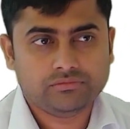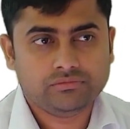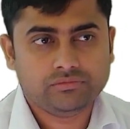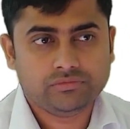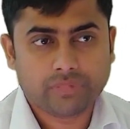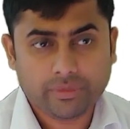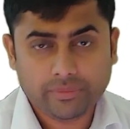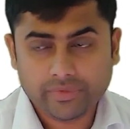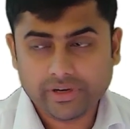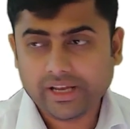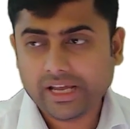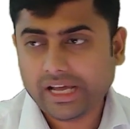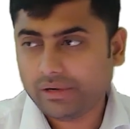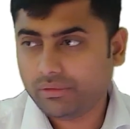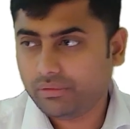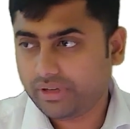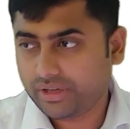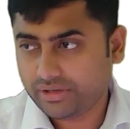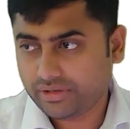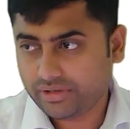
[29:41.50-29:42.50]

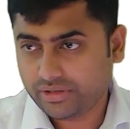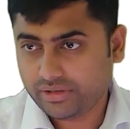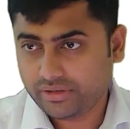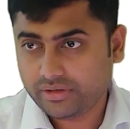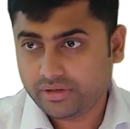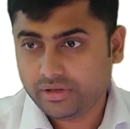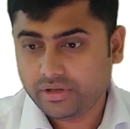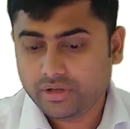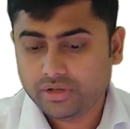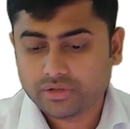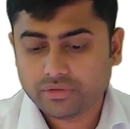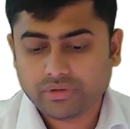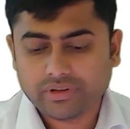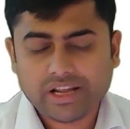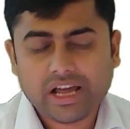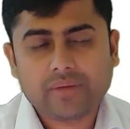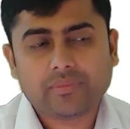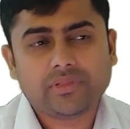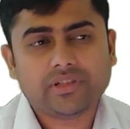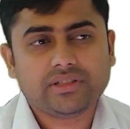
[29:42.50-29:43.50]
allocation. So what
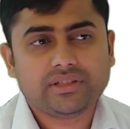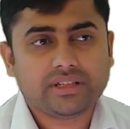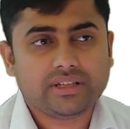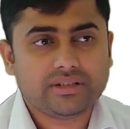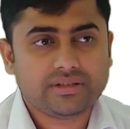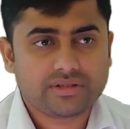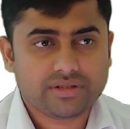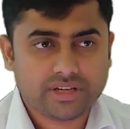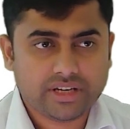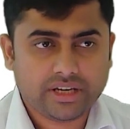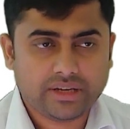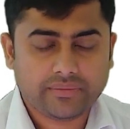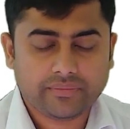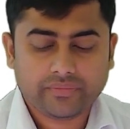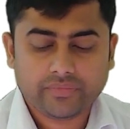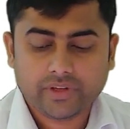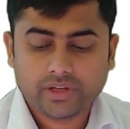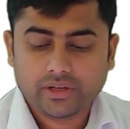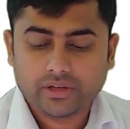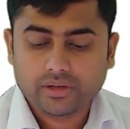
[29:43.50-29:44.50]
happens in string?
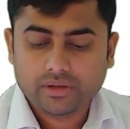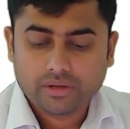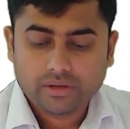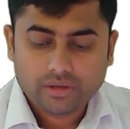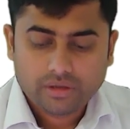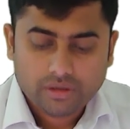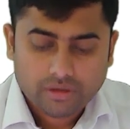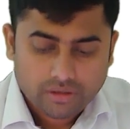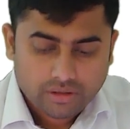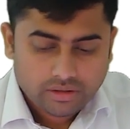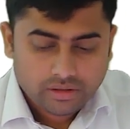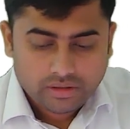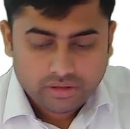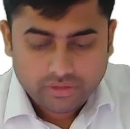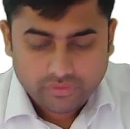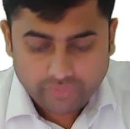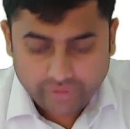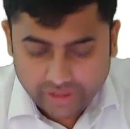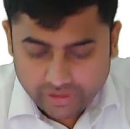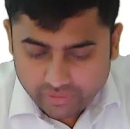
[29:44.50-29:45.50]

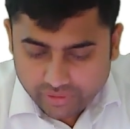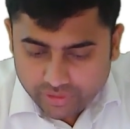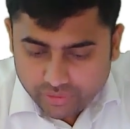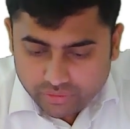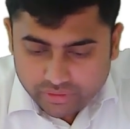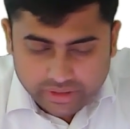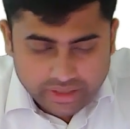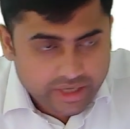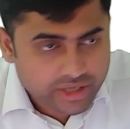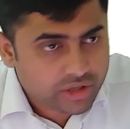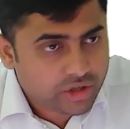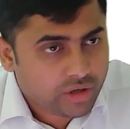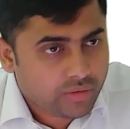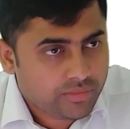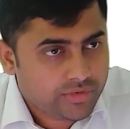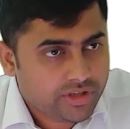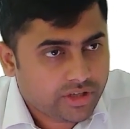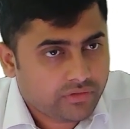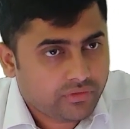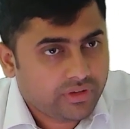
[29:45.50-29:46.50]
Whenever you create an
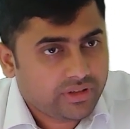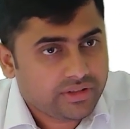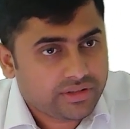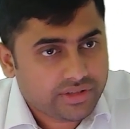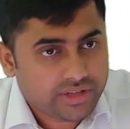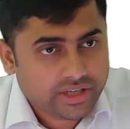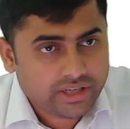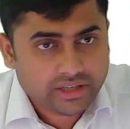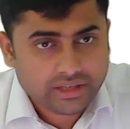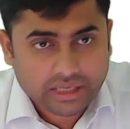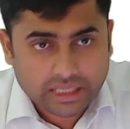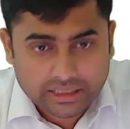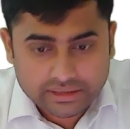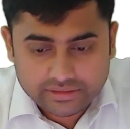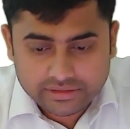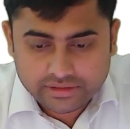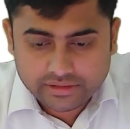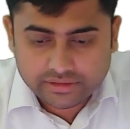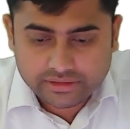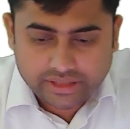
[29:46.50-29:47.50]
object with string
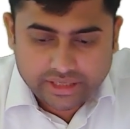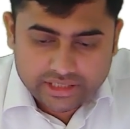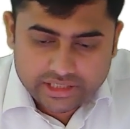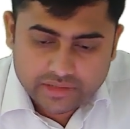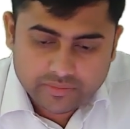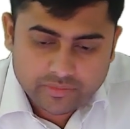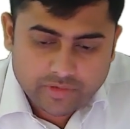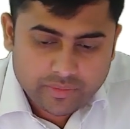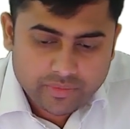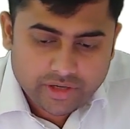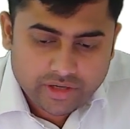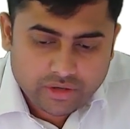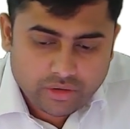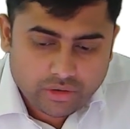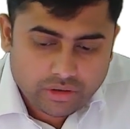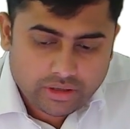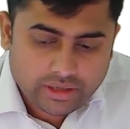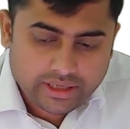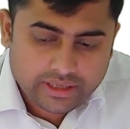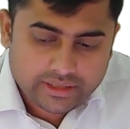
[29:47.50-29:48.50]
class, there is a memory
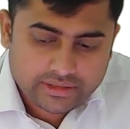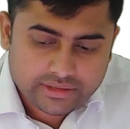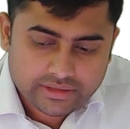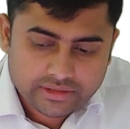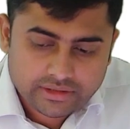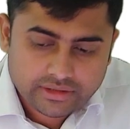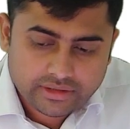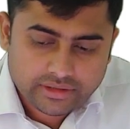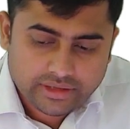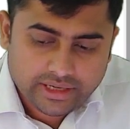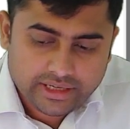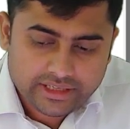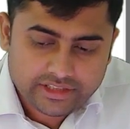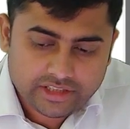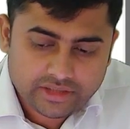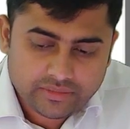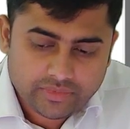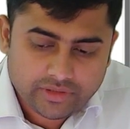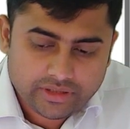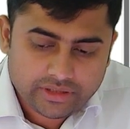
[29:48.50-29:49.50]
called as
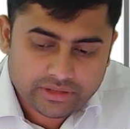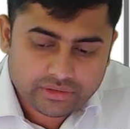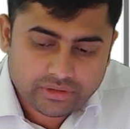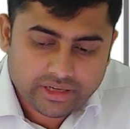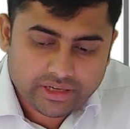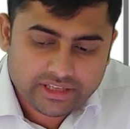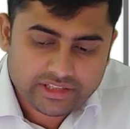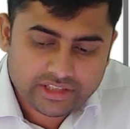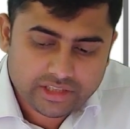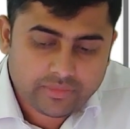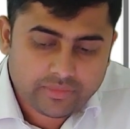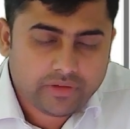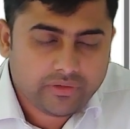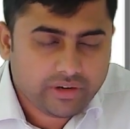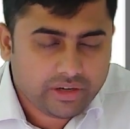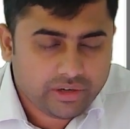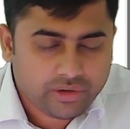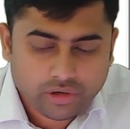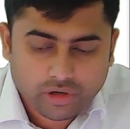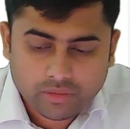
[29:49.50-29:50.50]
SCP. So SCP,
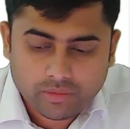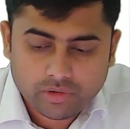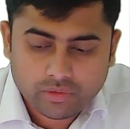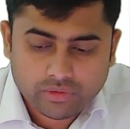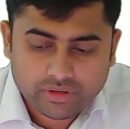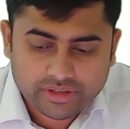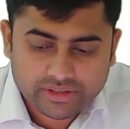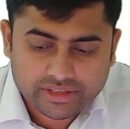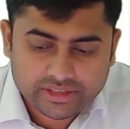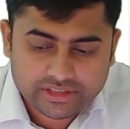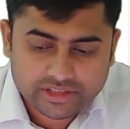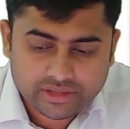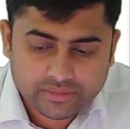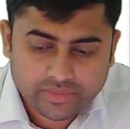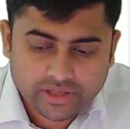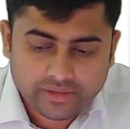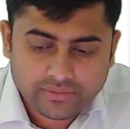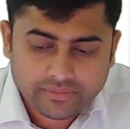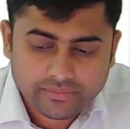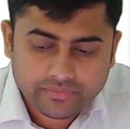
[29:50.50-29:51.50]
will talk about what is
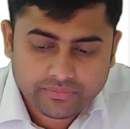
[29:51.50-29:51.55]
SCP.